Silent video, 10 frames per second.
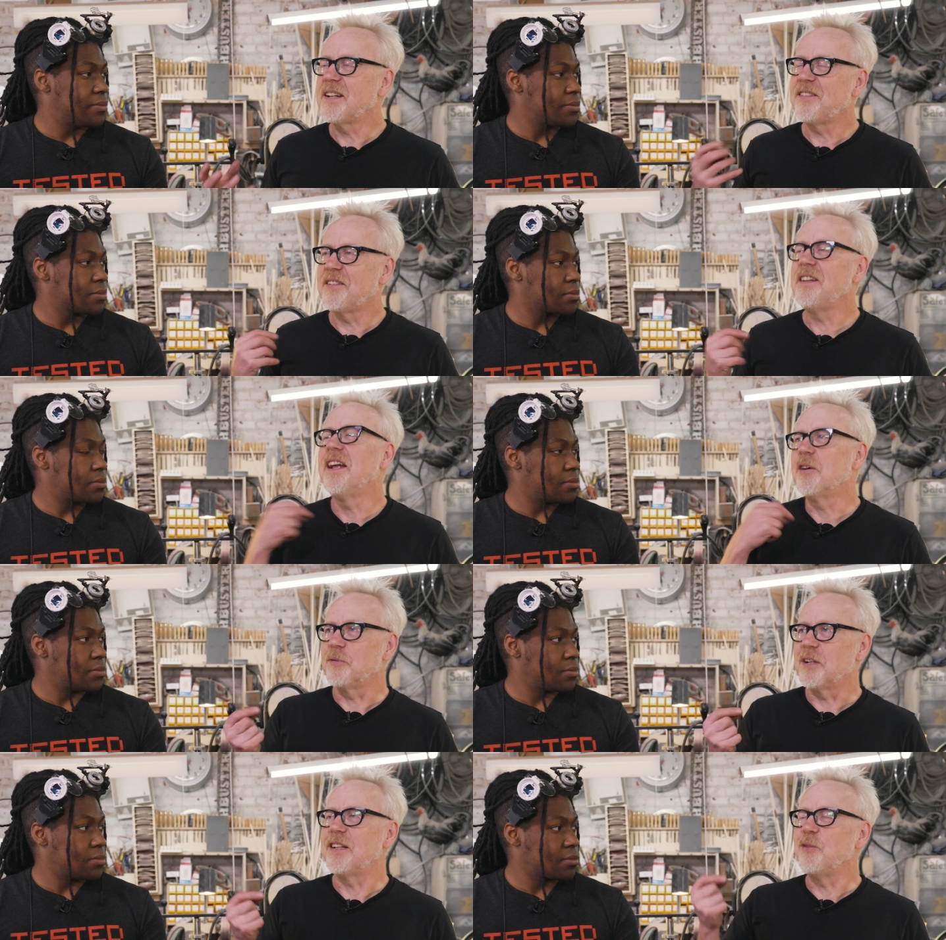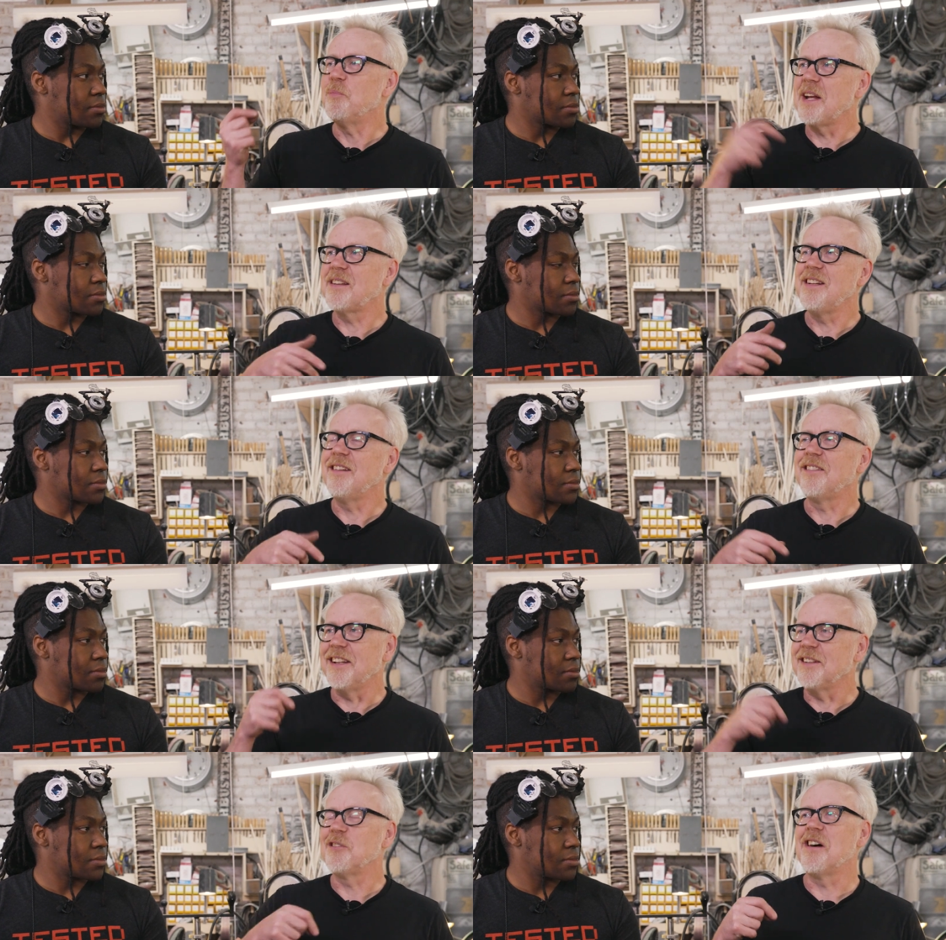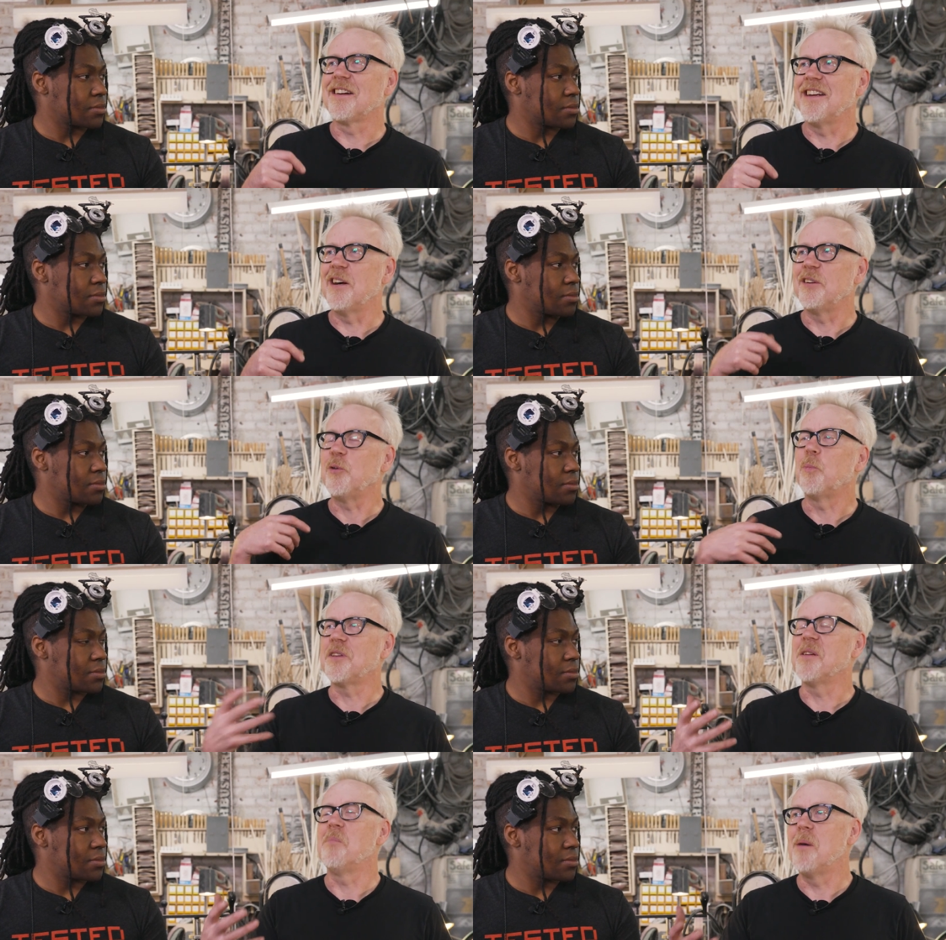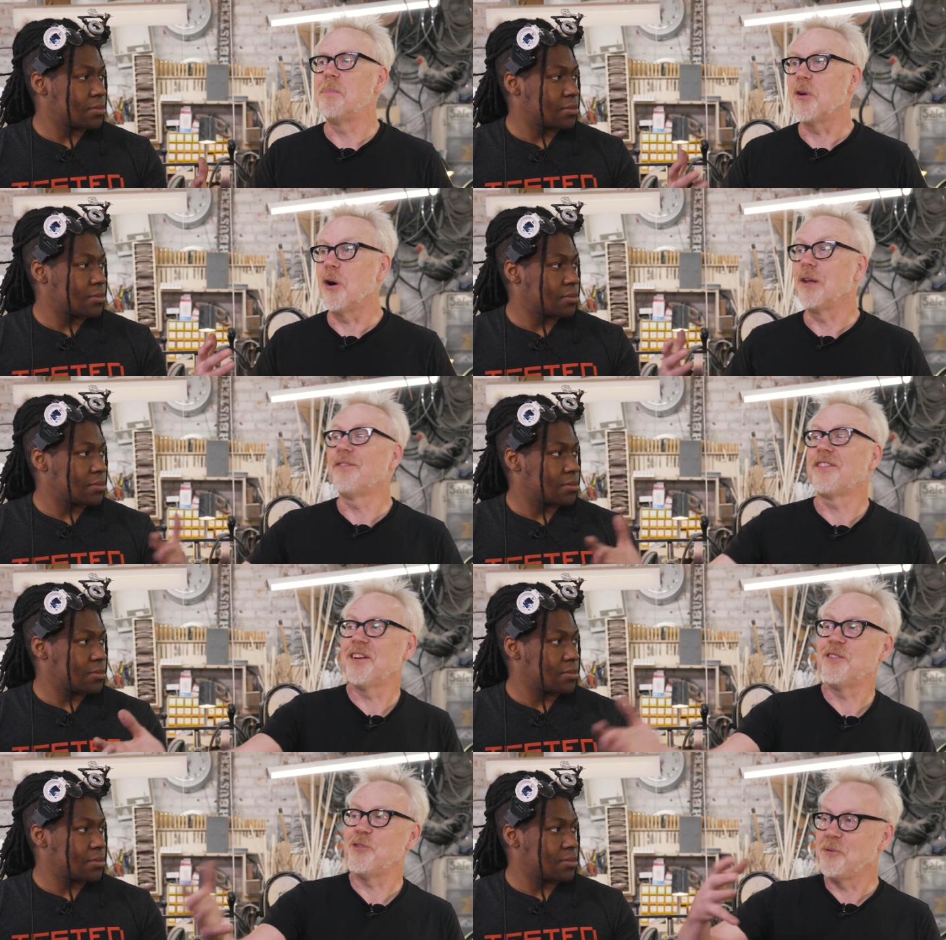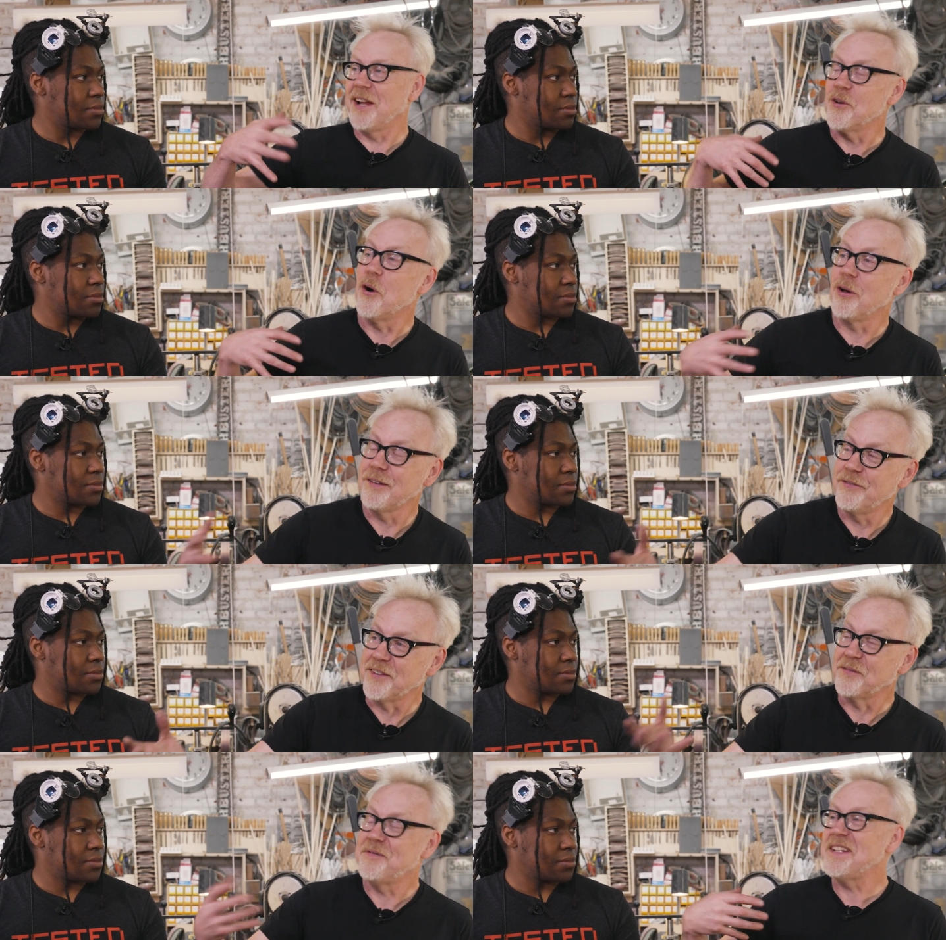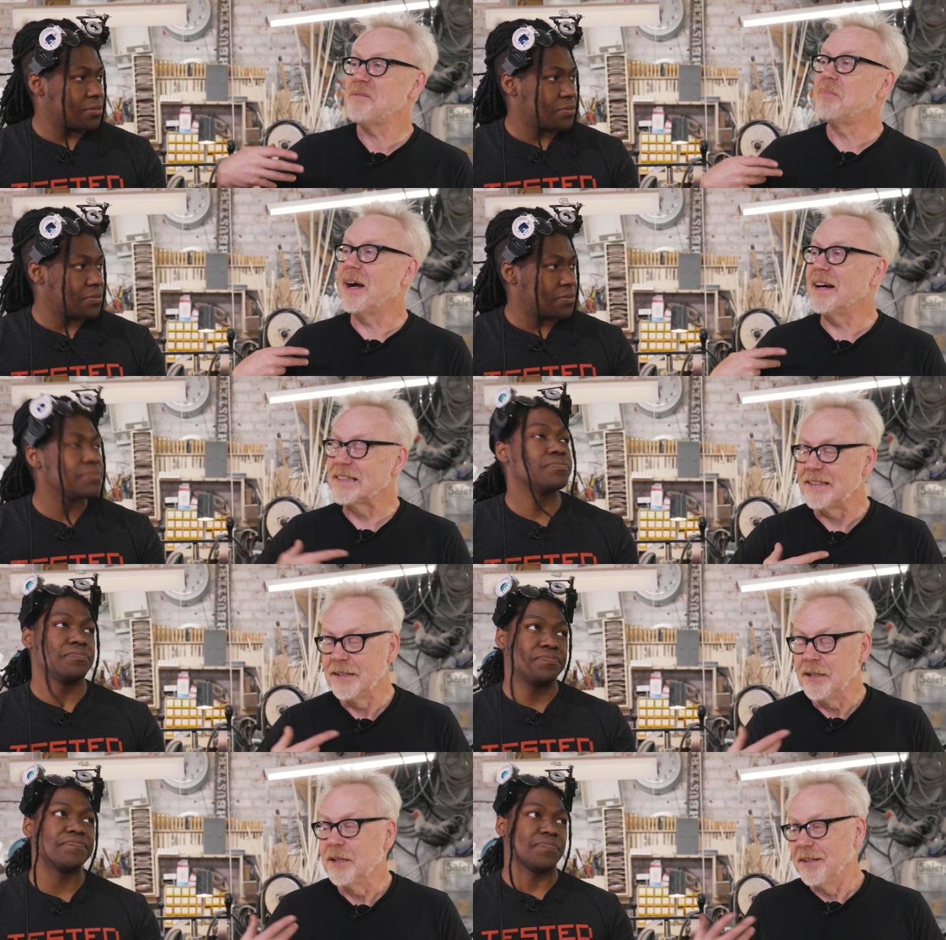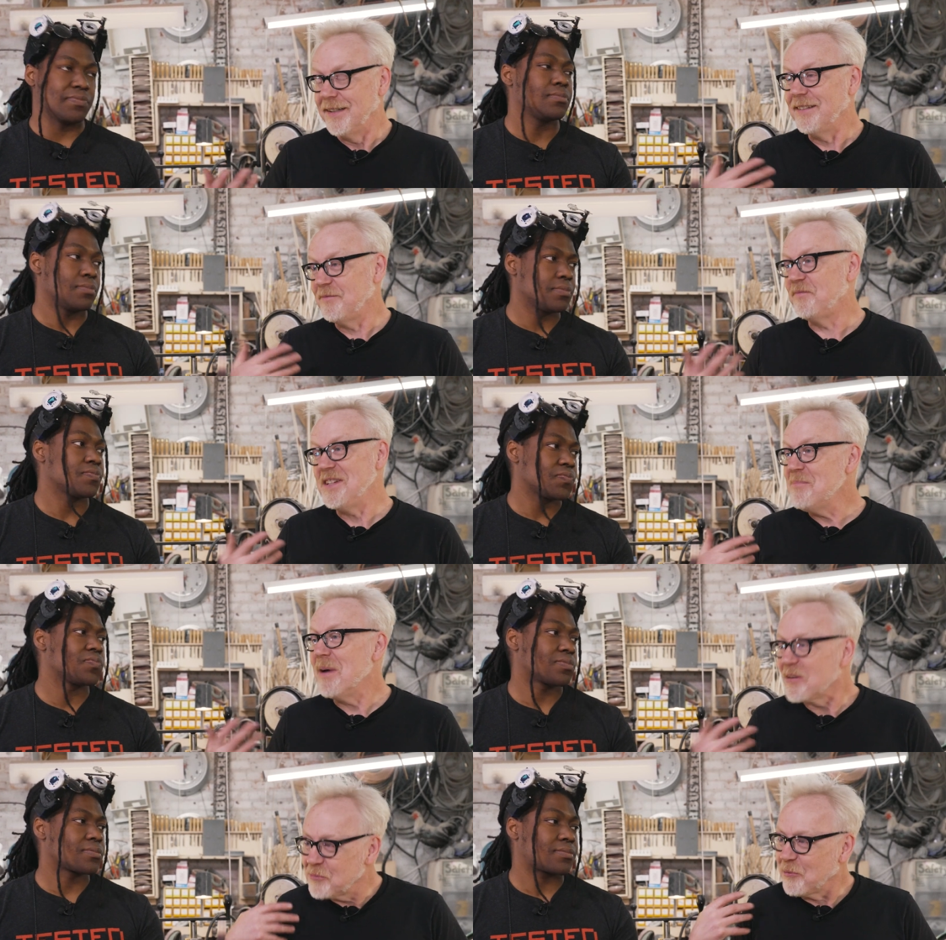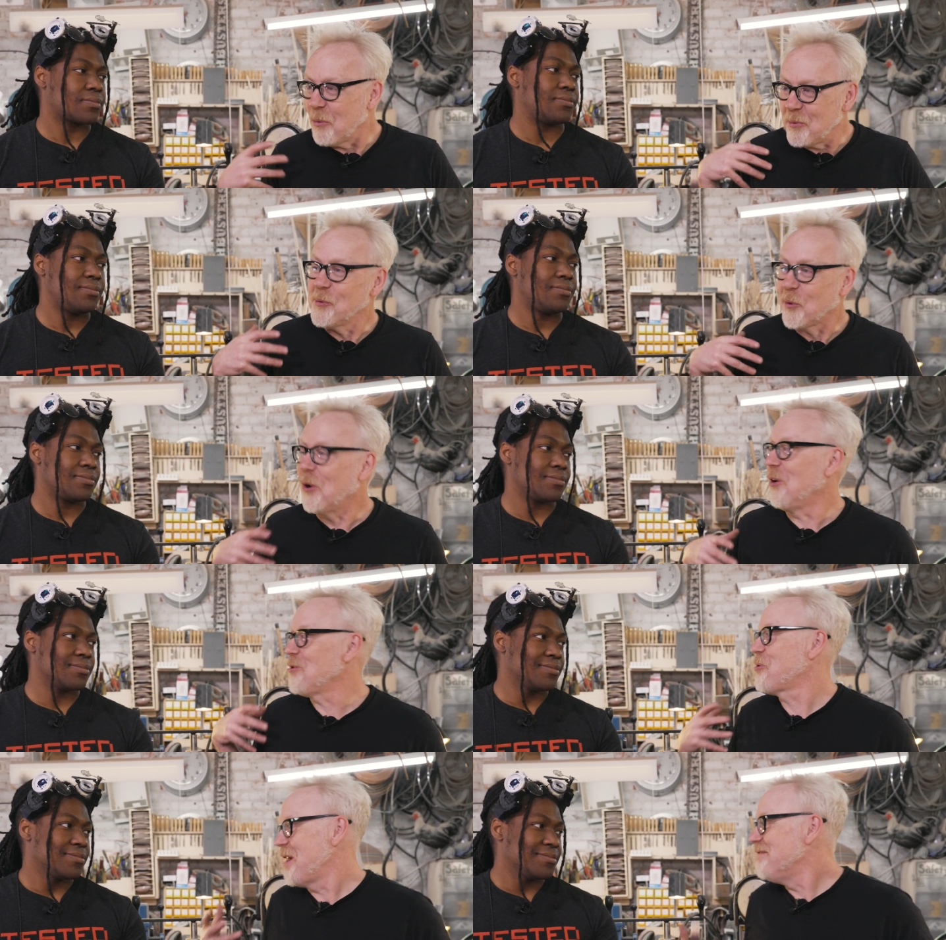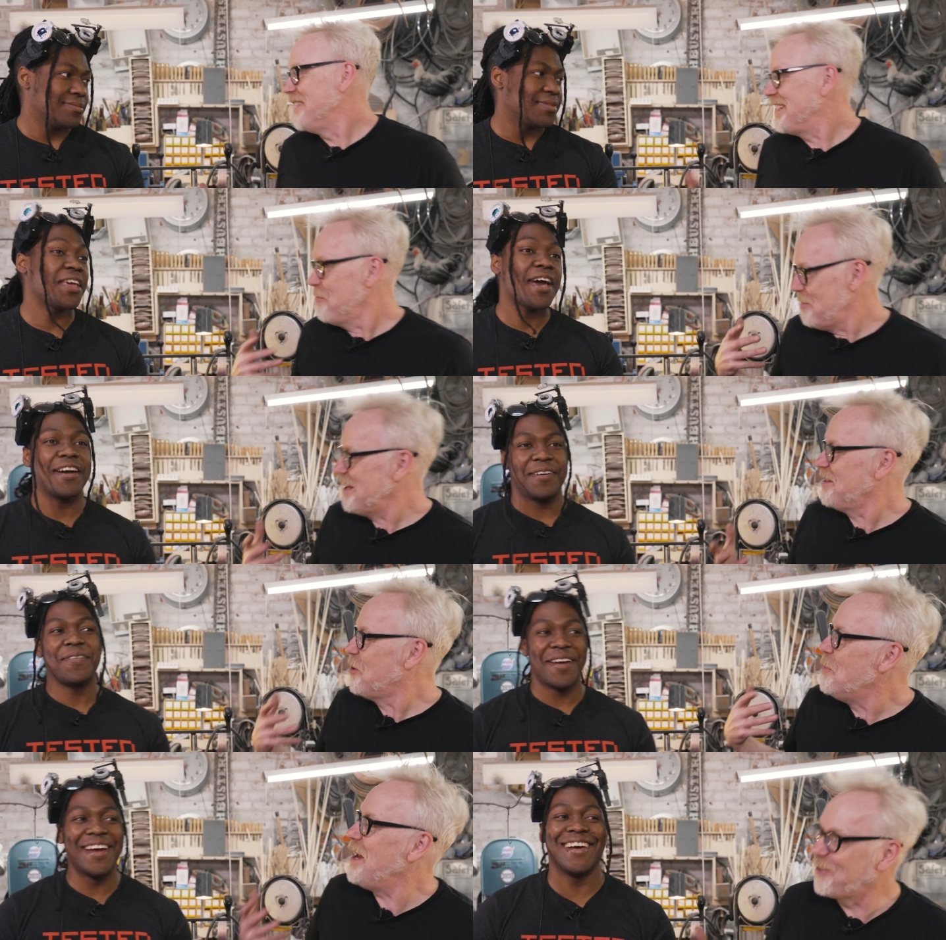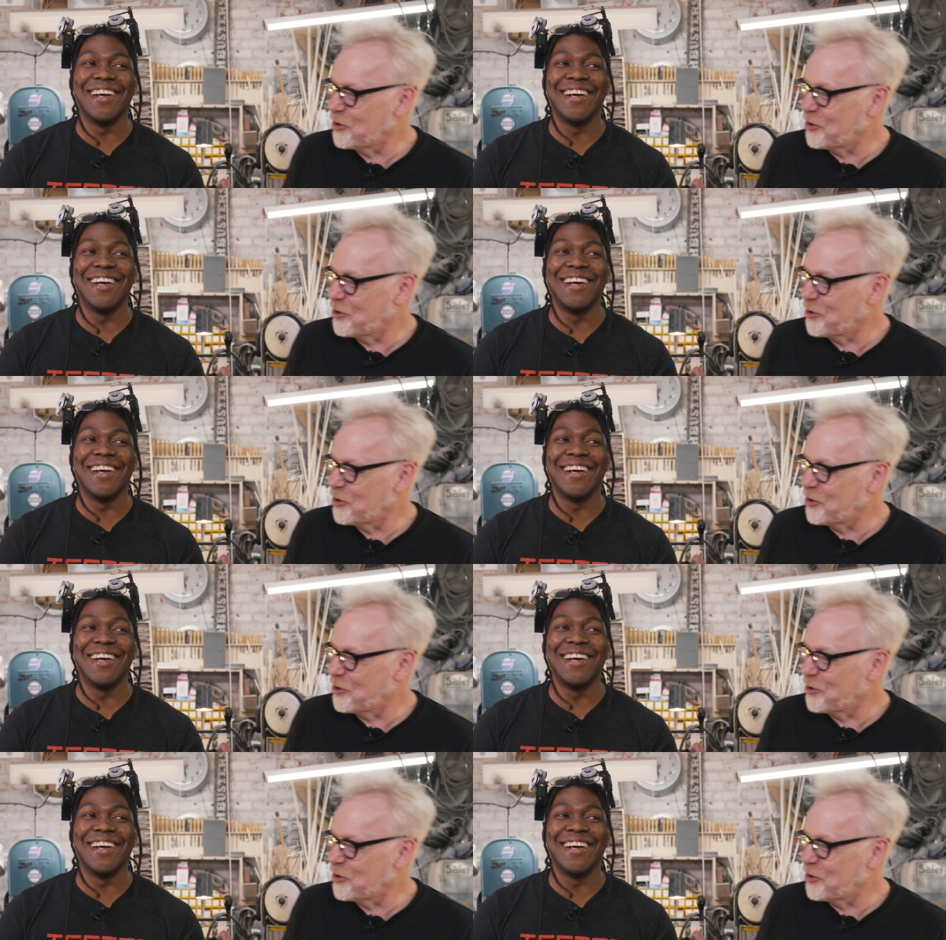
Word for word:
Speaker 1: I see now. Right, you make these in lockdown, you put them up, and all of a sudden you get all of this feedback. Mm feedback was what we were all craving. Yeah, mid